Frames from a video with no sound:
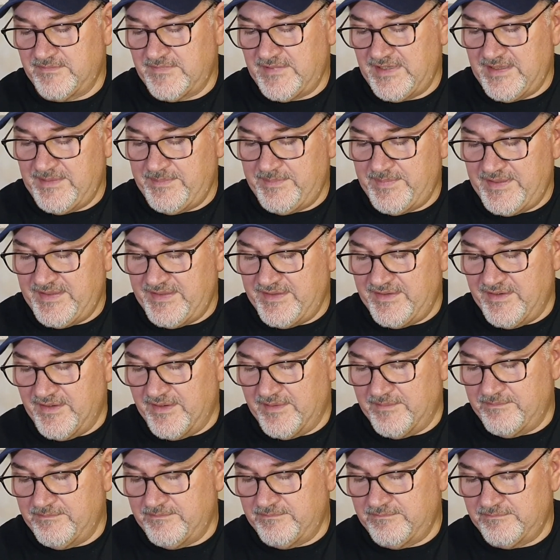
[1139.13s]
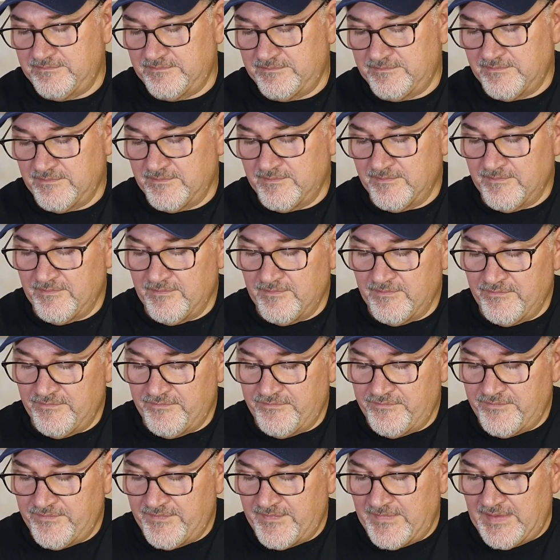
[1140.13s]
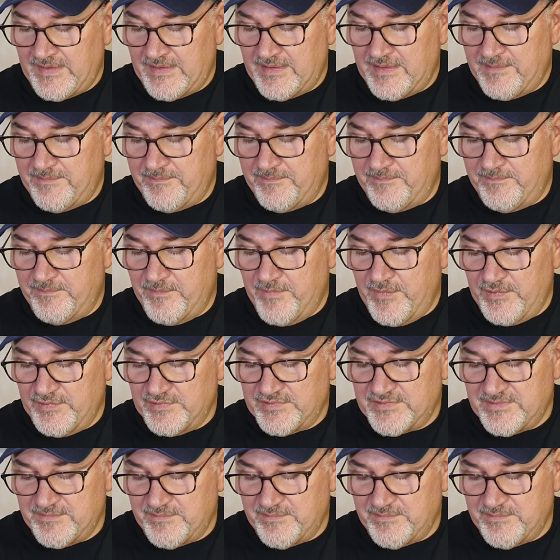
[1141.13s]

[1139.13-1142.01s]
EP dub. The most